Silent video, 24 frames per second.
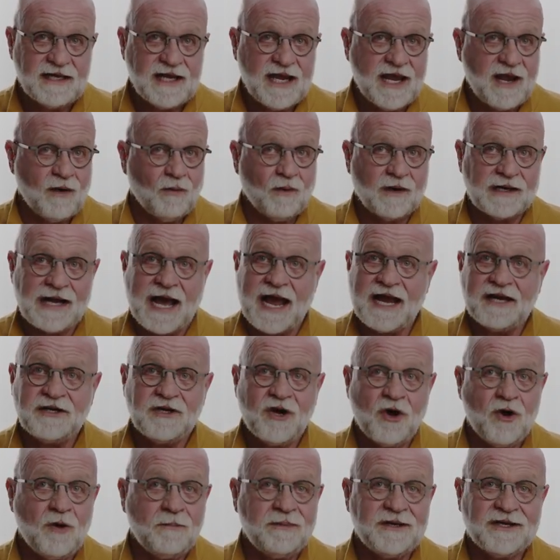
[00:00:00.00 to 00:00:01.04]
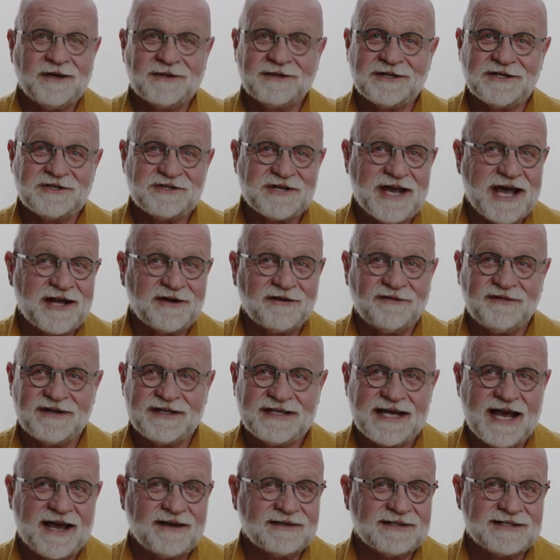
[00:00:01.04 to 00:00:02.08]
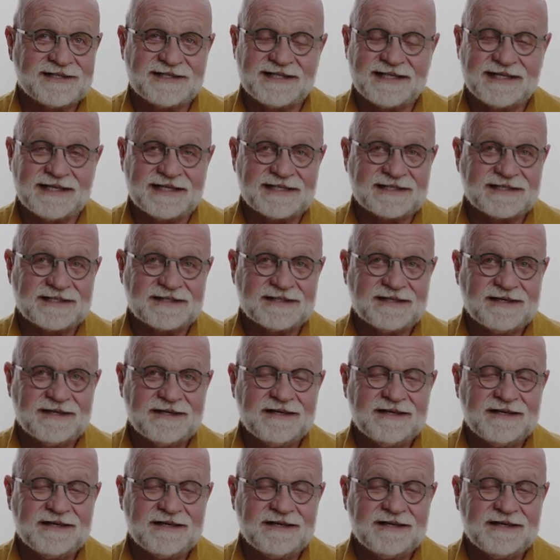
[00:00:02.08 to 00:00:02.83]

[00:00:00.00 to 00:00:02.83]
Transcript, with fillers: And what I know beyond a shadow of a doubt is this